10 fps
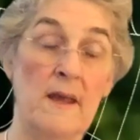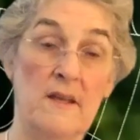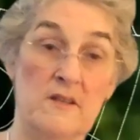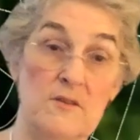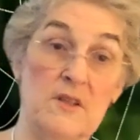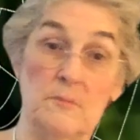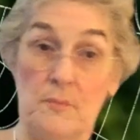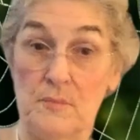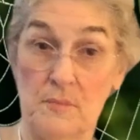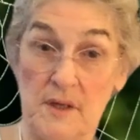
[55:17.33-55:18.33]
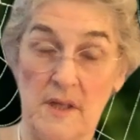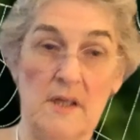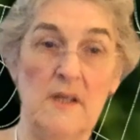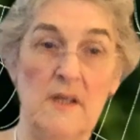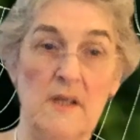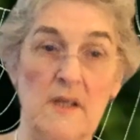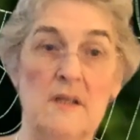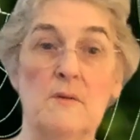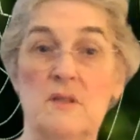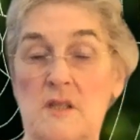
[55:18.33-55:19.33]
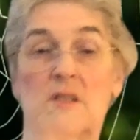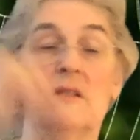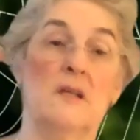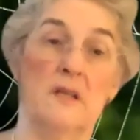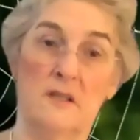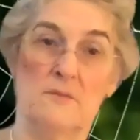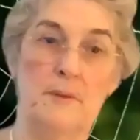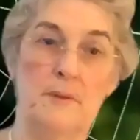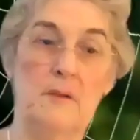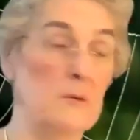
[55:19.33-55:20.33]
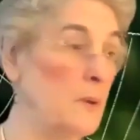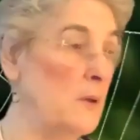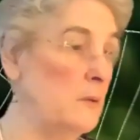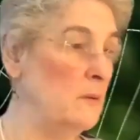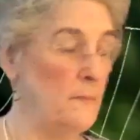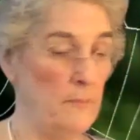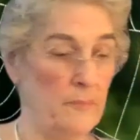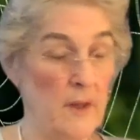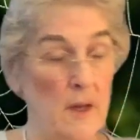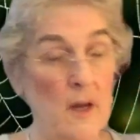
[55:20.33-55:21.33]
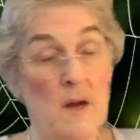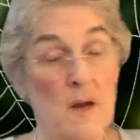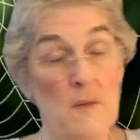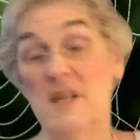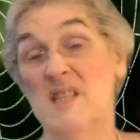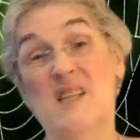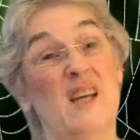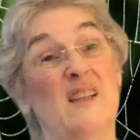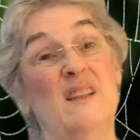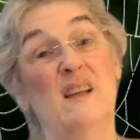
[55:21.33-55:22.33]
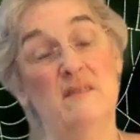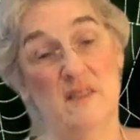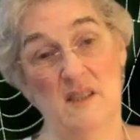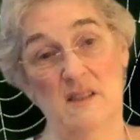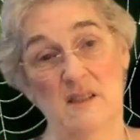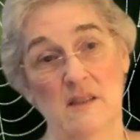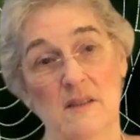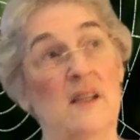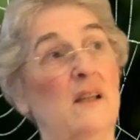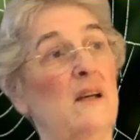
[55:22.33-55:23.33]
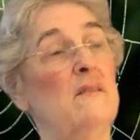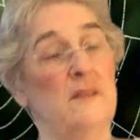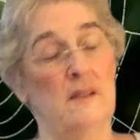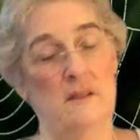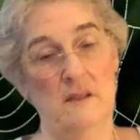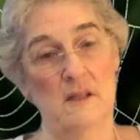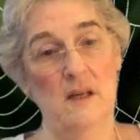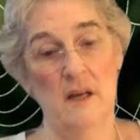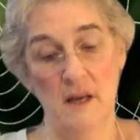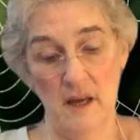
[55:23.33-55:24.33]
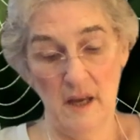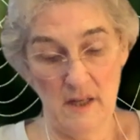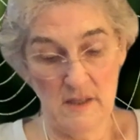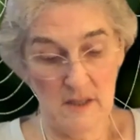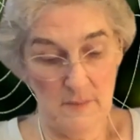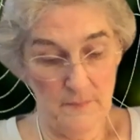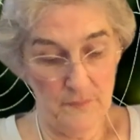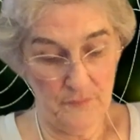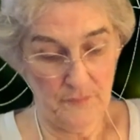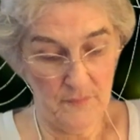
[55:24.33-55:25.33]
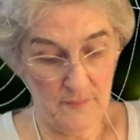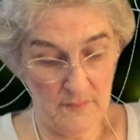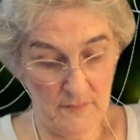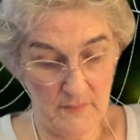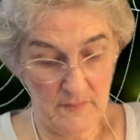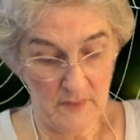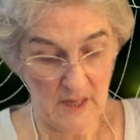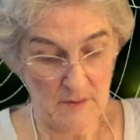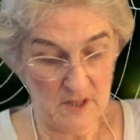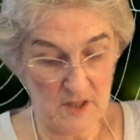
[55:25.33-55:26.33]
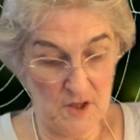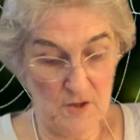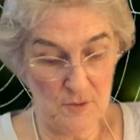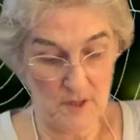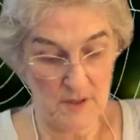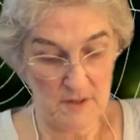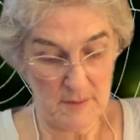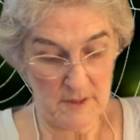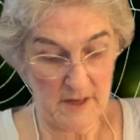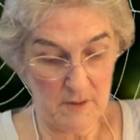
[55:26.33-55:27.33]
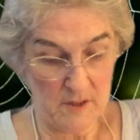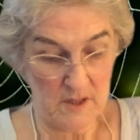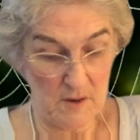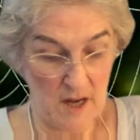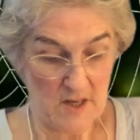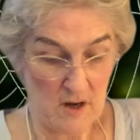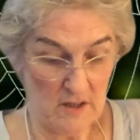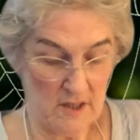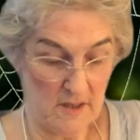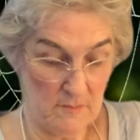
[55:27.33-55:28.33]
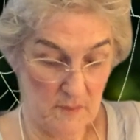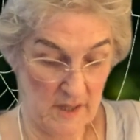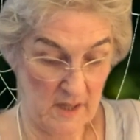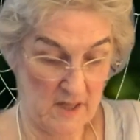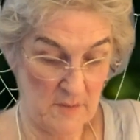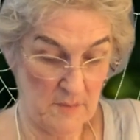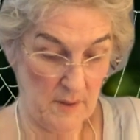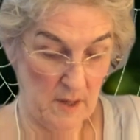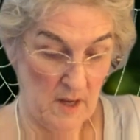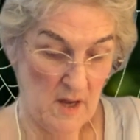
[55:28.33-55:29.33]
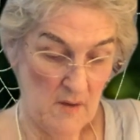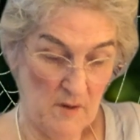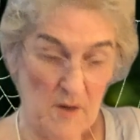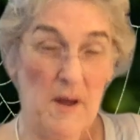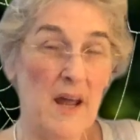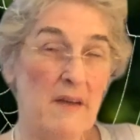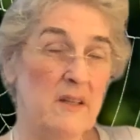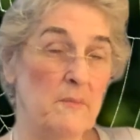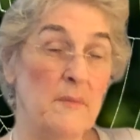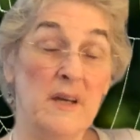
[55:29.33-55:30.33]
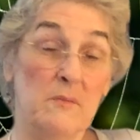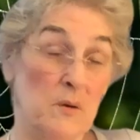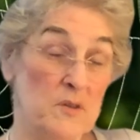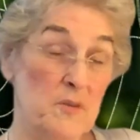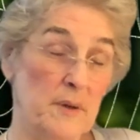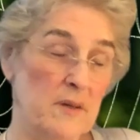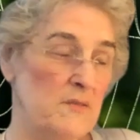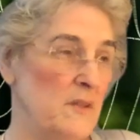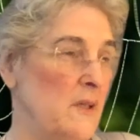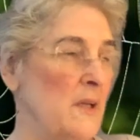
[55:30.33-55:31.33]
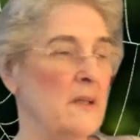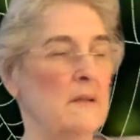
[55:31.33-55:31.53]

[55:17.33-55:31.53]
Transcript: So he could bring it in. It wasn't just like the big long pole. But he said they loved it. They loved it. And that was unusual that he was able to get one. So I talked to my guys about, what about having a maypole? Would you be interested? And